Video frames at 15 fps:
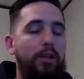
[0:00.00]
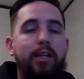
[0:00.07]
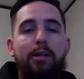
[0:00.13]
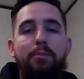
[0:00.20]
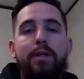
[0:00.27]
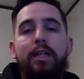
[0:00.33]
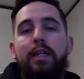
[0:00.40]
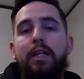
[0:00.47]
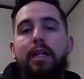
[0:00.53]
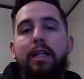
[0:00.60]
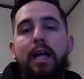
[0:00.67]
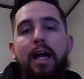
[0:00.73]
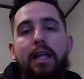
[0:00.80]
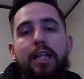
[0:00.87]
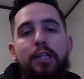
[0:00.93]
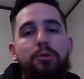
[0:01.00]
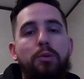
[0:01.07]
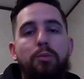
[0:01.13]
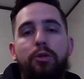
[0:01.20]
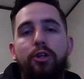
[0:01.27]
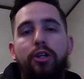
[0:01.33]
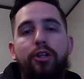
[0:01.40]
committed to that, and that's
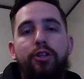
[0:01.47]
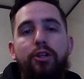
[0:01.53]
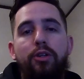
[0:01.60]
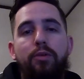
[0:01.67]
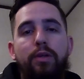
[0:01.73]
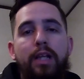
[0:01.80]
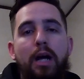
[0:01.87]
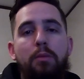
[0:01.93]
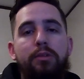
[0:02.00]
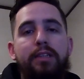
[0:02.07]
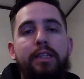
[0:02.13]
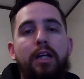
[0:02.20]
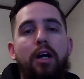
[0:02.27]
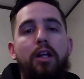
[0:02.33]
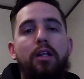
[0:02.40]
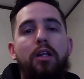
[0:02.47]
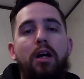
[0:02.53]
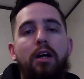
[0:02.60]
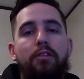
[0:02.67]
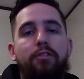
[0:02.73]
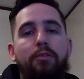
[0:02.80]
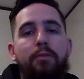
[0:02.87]
what we're going to do. And that was the
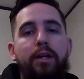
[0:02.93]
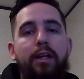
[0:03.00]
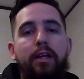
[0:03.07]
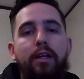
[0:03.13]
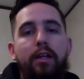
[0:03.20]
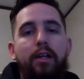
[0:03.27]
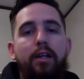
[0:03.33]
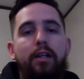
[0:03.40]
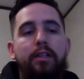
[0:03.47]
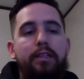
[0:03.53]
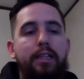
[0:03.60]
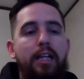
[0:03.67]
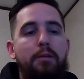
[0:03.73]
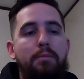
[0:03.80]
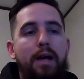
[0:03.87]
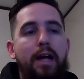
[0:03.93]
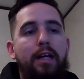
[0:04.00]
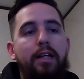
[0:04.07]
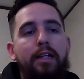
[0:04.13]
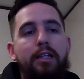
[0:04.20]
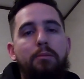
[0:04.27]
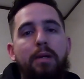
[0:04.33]
unlock for me to get
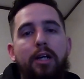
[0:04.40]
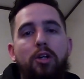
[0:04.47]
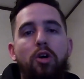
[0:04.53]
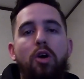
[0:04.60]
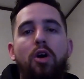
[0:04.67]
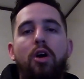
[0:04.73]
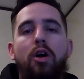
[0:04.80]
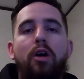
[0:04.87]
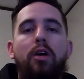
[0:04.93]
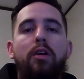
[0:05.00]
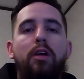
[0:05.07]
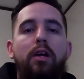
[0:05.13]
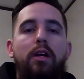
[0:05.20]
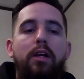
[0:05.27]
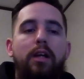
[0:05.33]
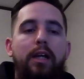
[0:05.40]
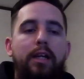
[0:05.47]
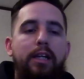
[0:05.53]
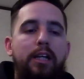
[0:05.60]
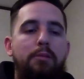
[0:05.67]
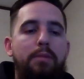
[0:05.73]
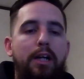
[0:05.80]
back into my car
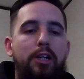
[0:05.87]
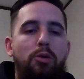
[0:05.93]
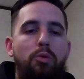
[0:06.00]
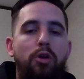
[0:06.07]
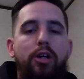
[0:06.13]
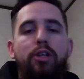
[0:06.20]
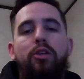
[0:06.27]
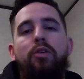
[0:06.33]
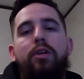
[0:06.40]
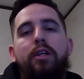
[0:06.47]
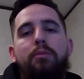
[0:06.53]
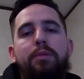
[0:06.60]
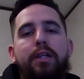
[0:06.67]
and get back to working on it,